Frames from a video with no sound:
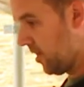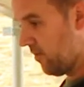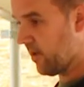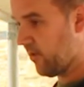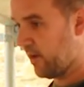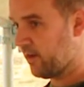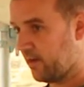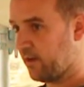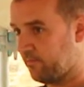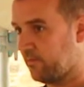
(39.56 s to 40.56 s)
you're recreating
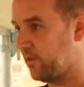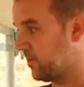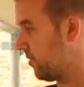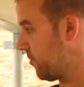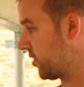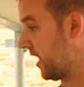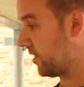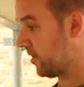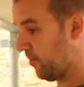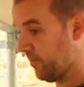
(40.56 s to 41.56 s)
that, sort of
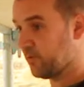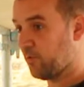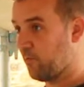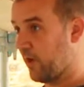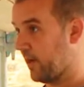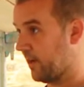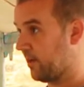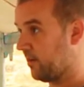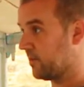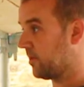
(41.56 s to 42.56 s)
projecting it up as one way of getting it
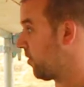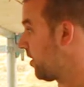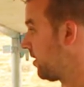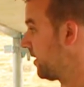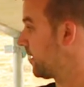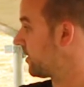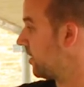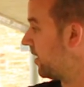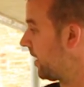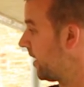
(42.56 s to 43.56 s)
onto the wall, or you can
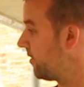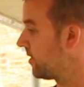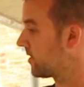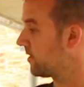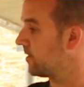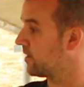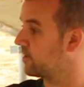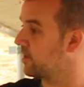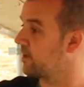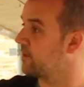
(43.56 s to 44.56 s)
tile it out as a, you can
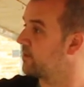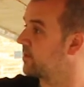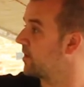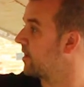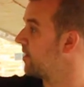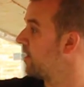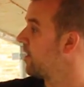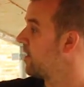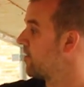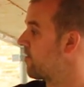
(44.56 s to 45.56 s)
see all these kind of
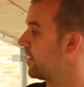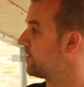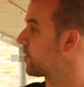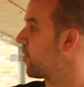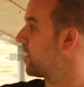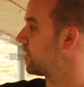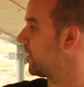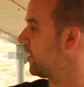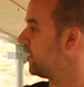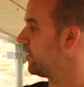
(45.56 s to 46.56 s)
red square
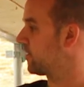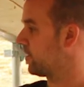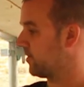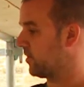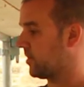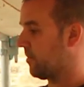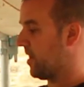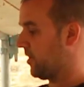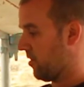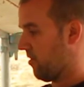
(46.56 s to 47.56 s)
tiles just to
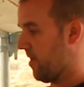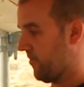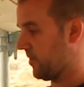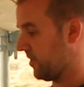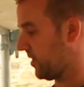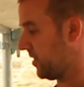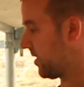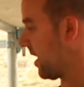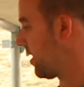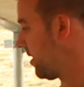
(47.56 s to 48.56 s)
make sure everything's to
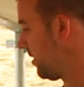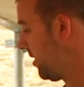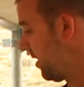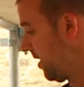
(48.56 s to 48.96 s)
scale.